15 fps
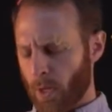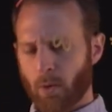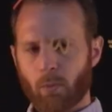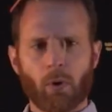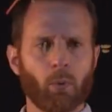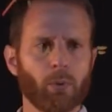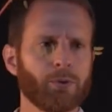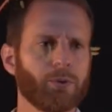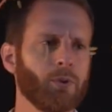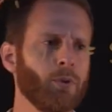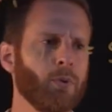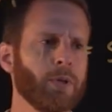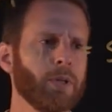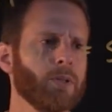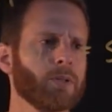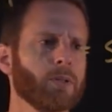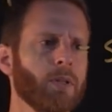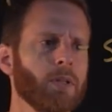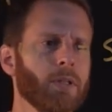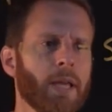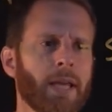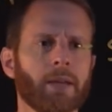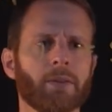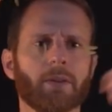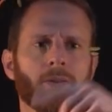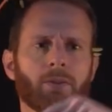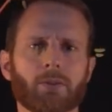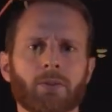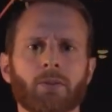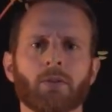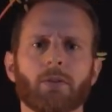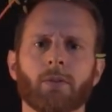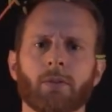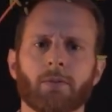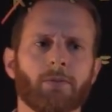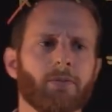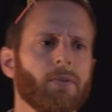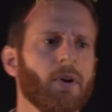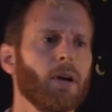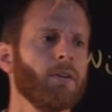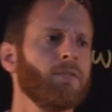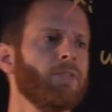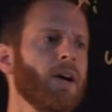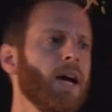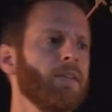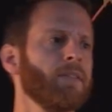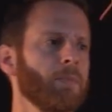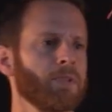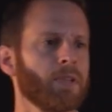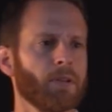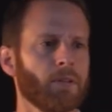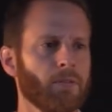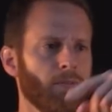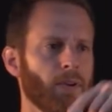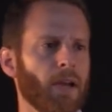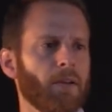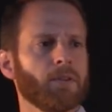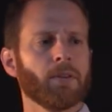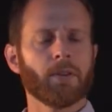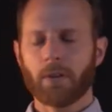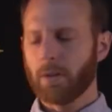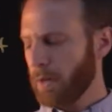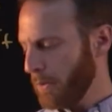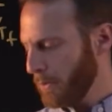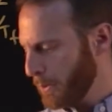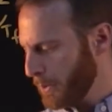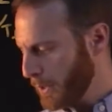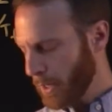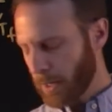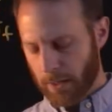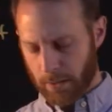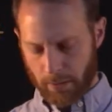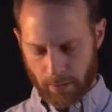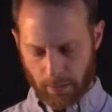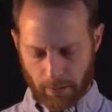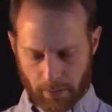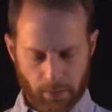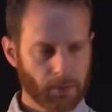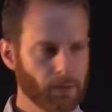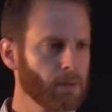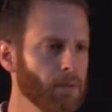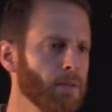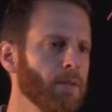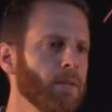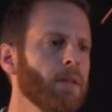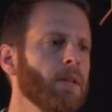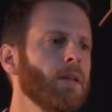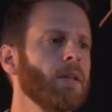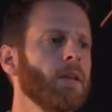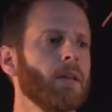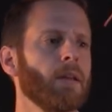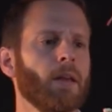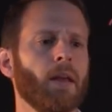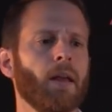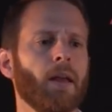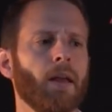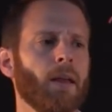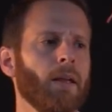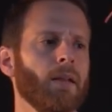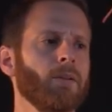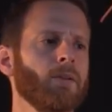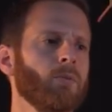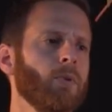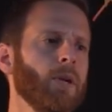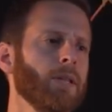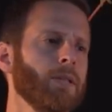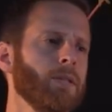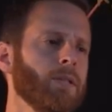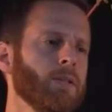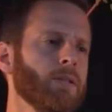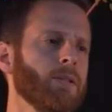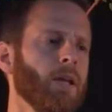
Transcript: we'll do is take this 5 times 10 to the 5 to the other side and write this